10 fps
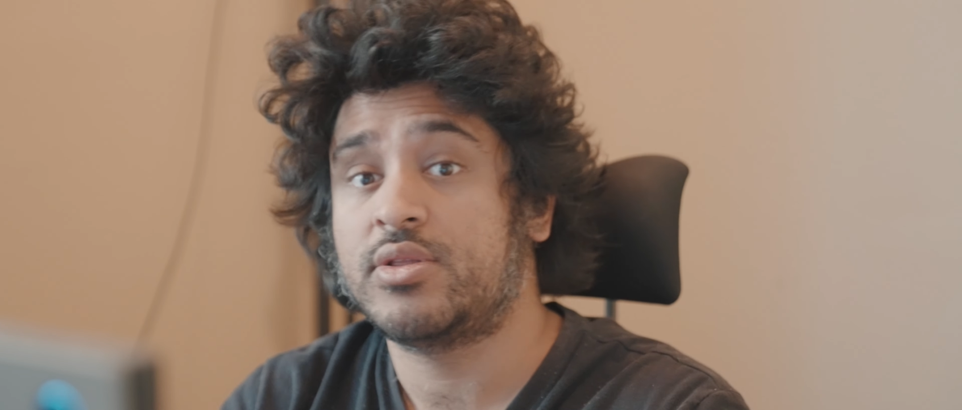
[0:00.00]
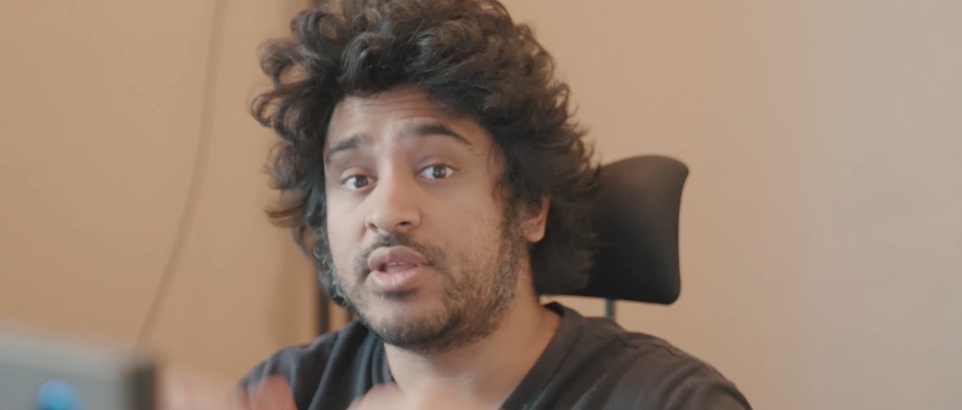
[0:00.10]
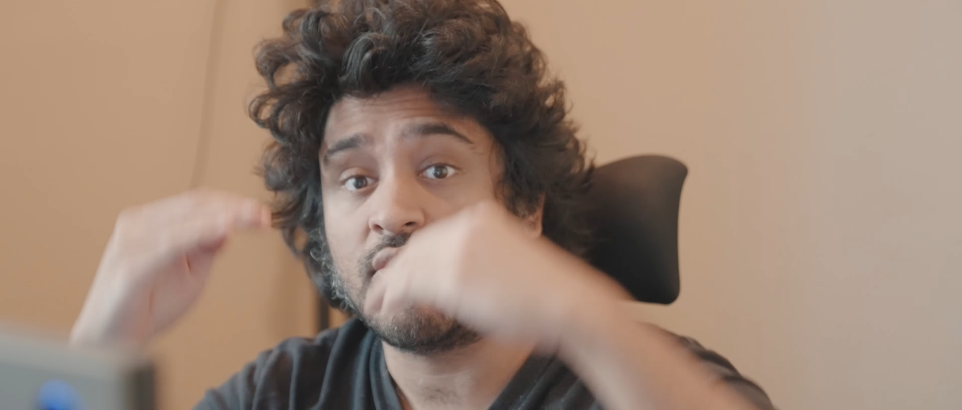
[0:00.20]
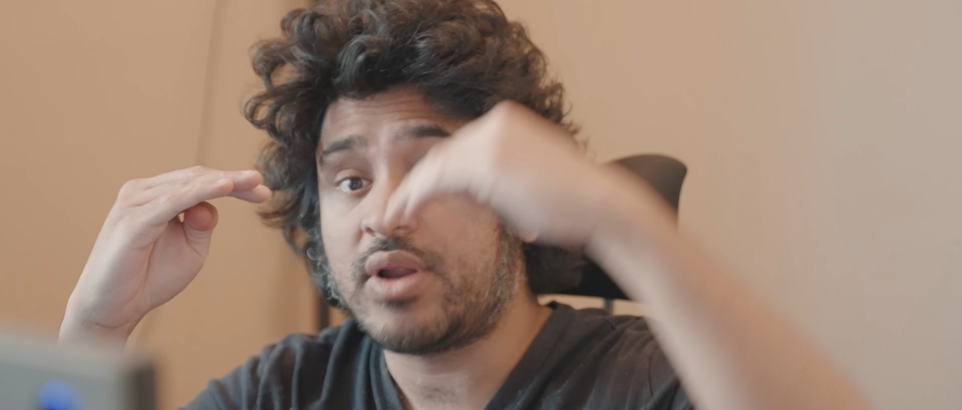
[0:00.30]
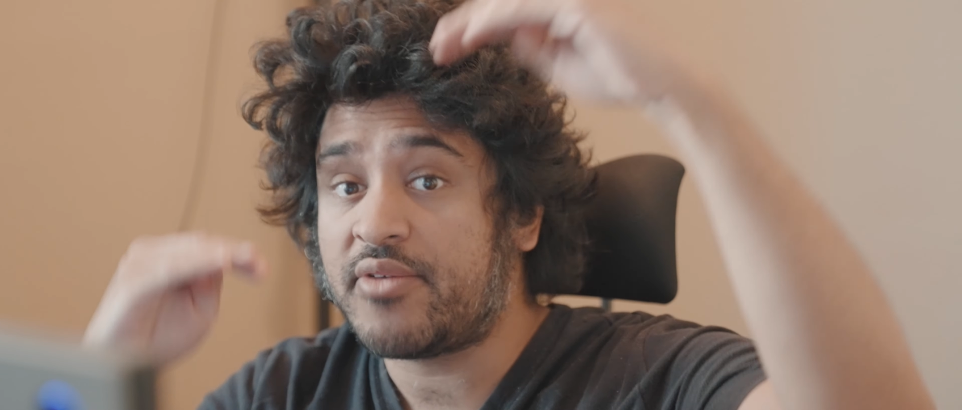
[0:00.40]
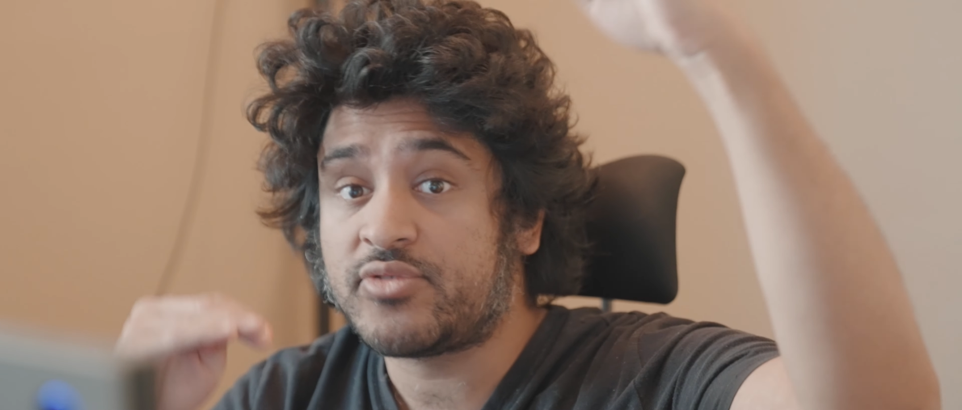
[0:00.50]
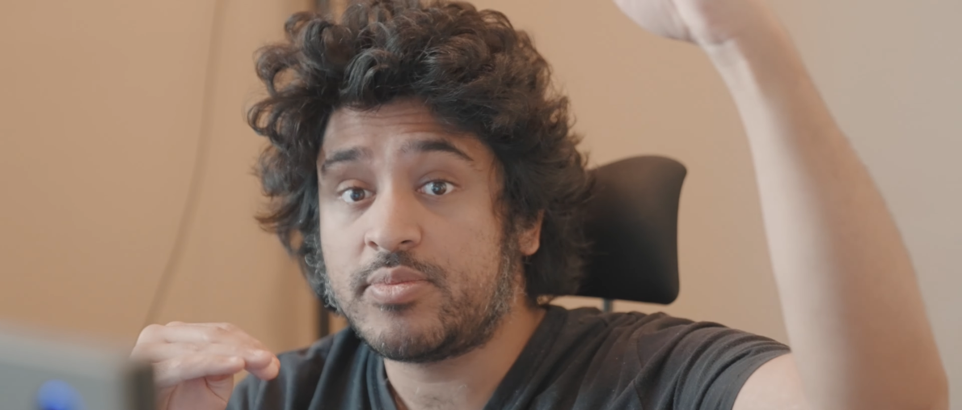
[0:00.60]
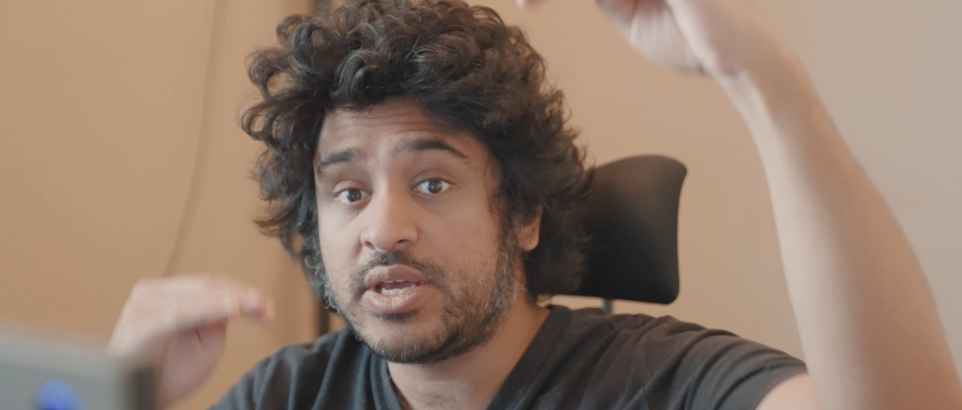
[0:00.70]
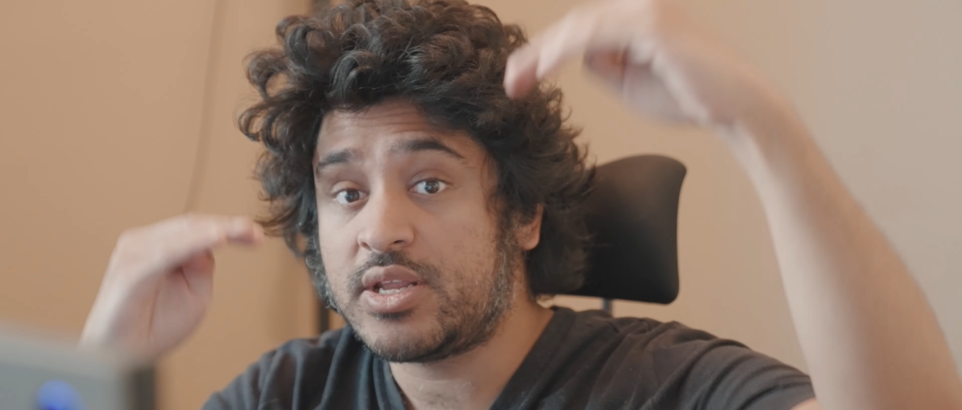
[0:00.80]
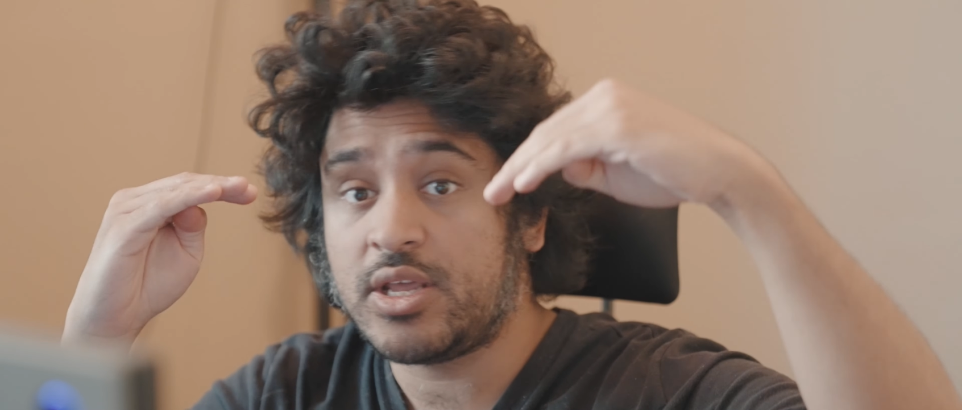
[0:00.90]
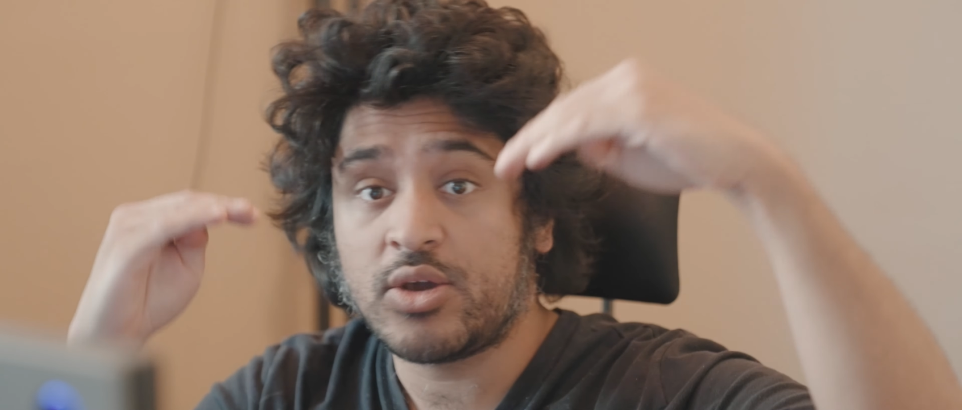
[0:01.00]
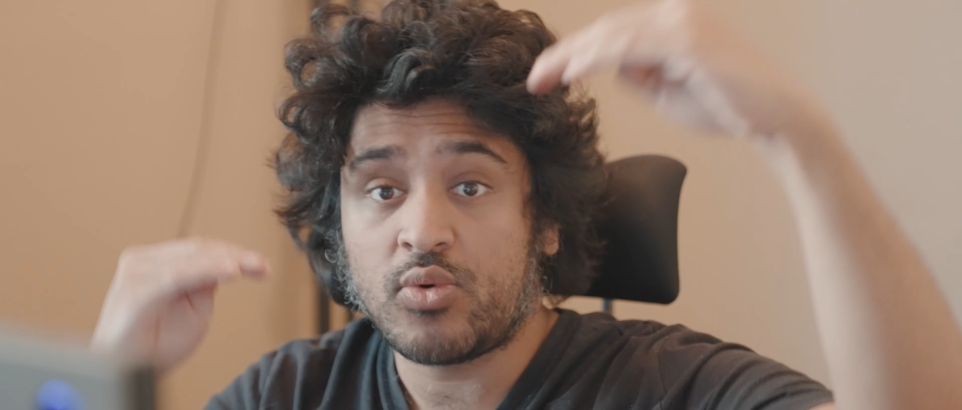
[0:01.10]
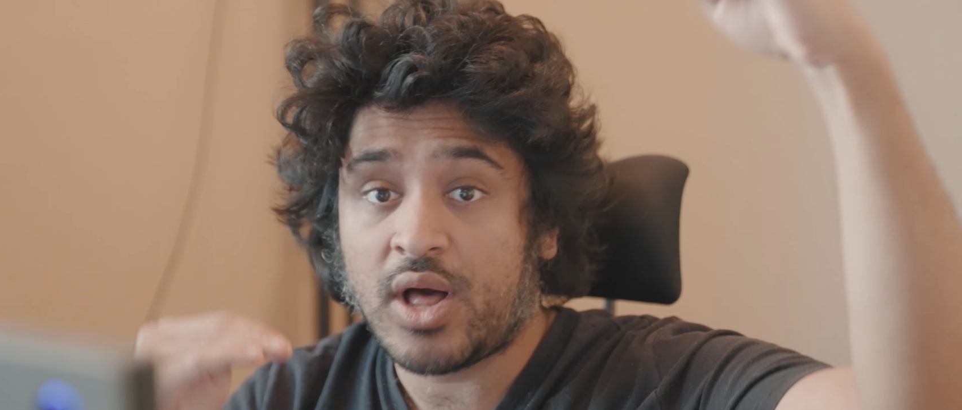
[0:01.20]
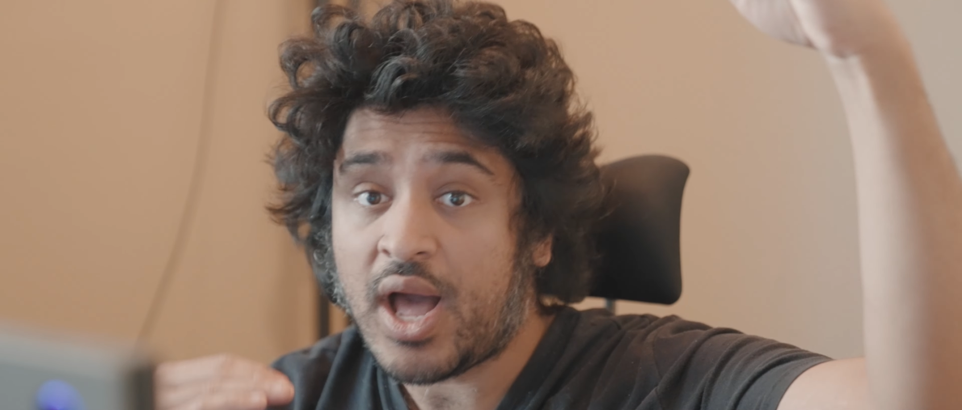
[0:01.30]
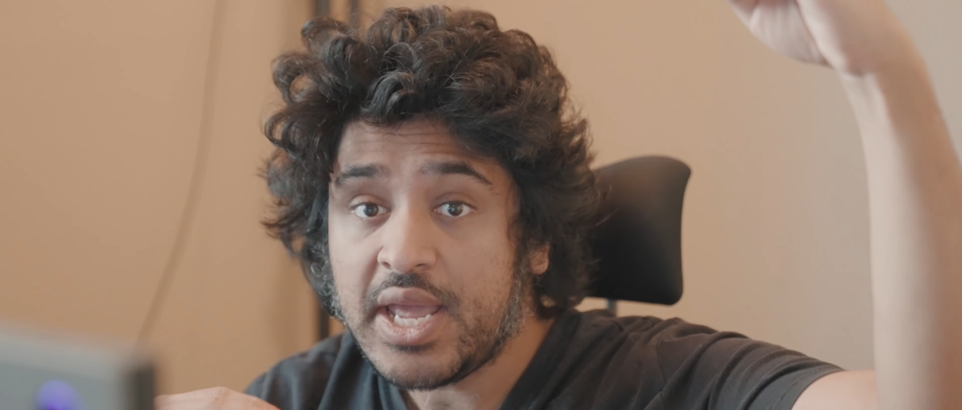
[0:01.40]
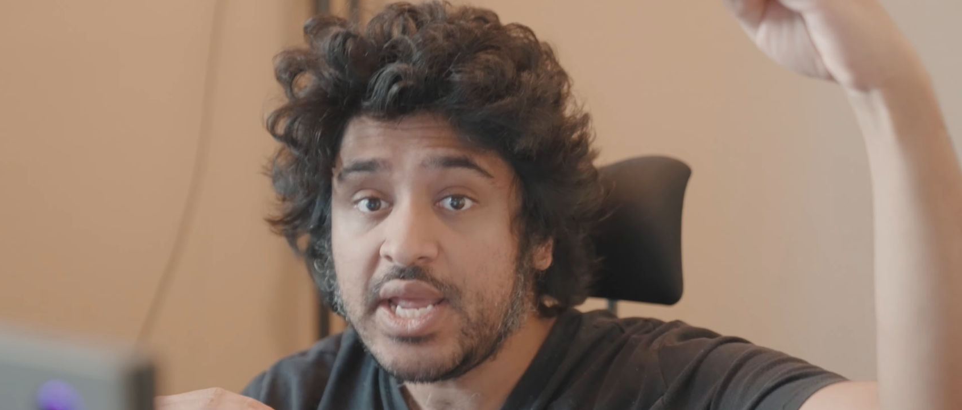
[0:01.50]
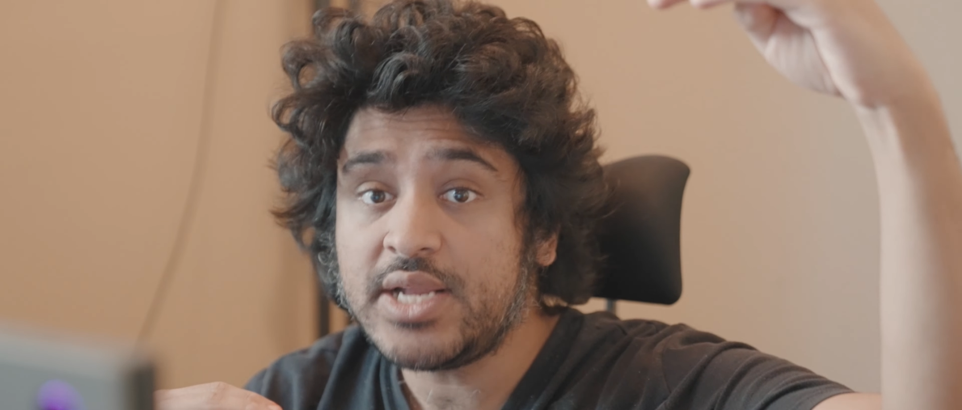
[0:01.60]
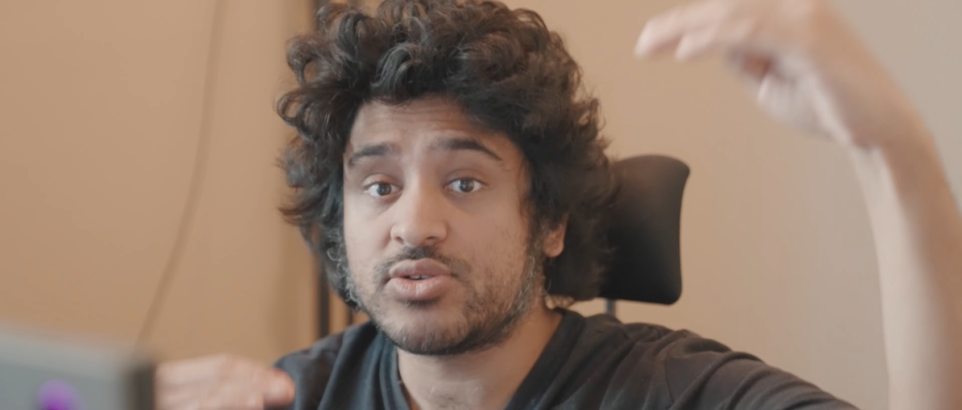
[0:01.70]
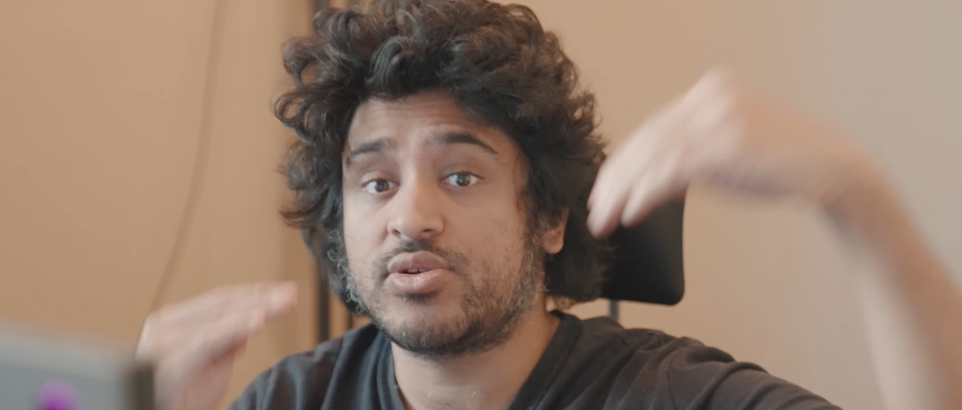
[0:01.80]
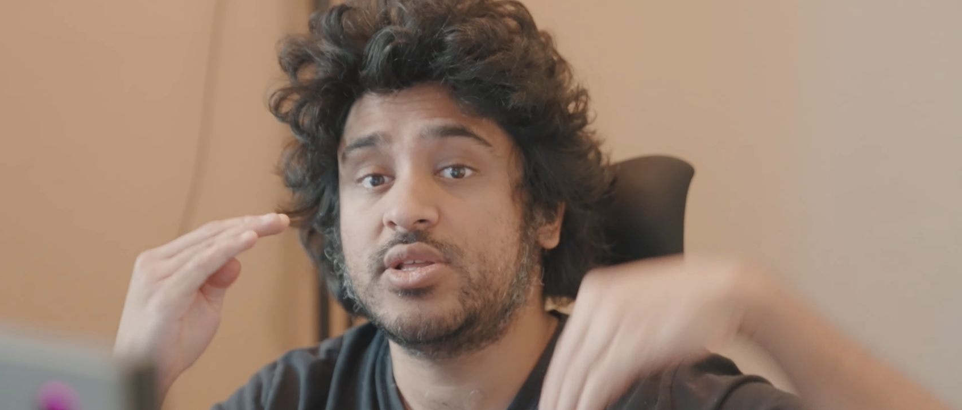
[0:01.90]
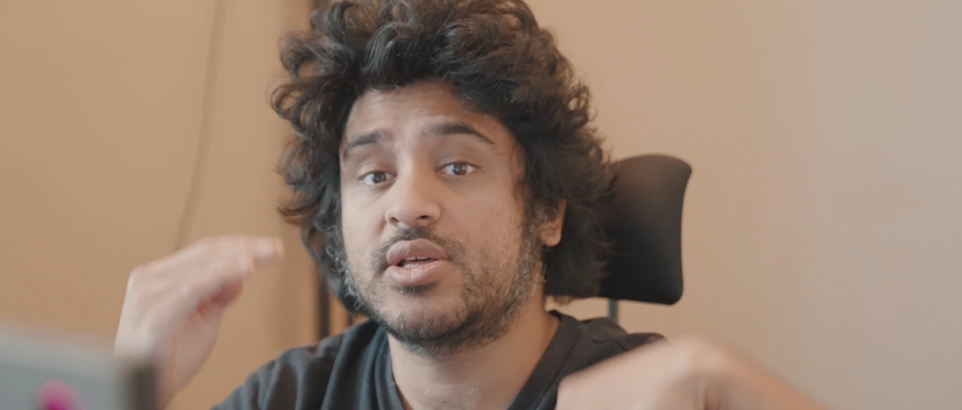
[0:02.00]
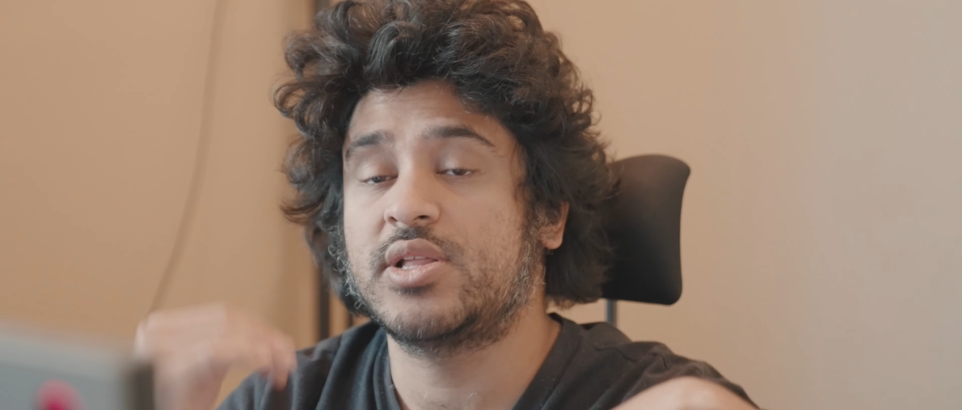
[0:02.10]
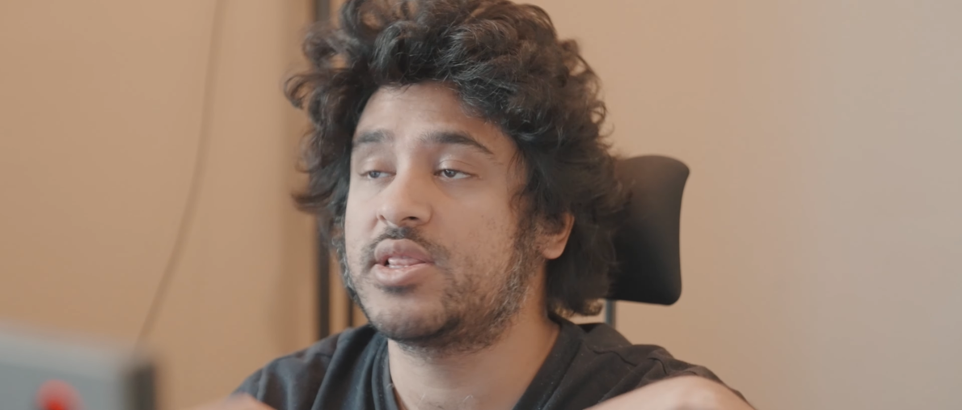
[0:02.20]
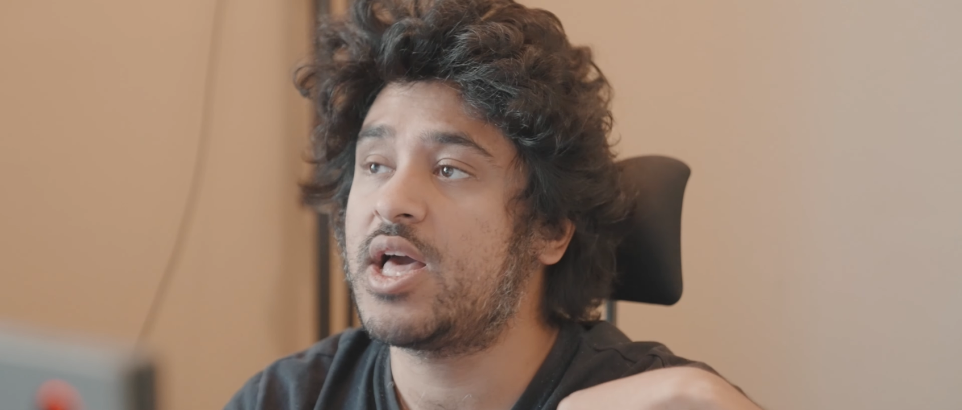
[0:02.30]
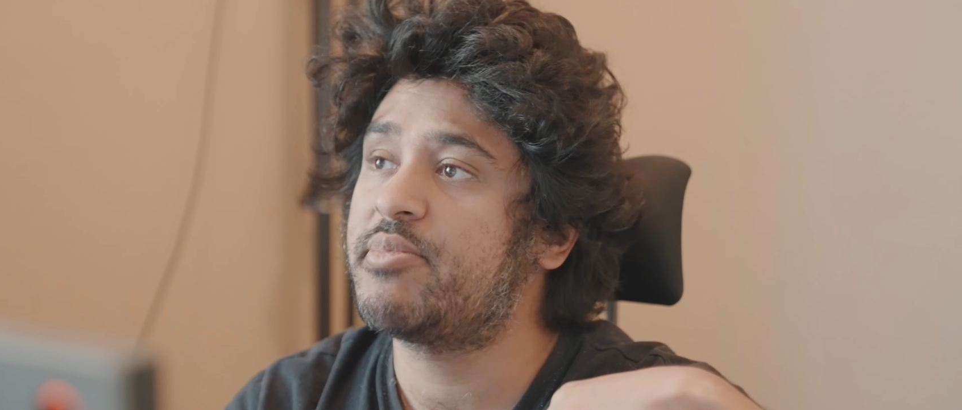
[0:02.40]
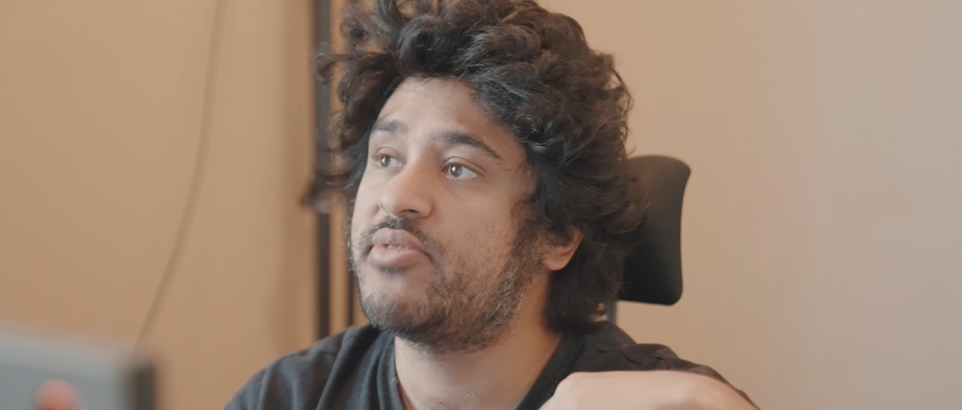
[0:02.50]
They don't have to be at an equal height or anything like that,